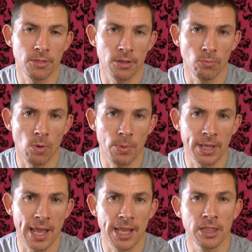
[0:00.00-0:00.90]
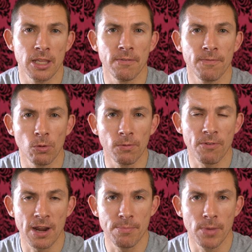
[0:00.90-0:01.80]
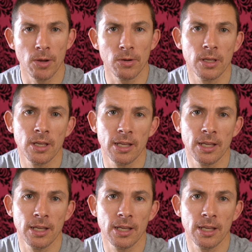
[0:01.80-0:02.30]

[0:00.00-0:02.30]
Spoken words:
than what we get in the full frame mode.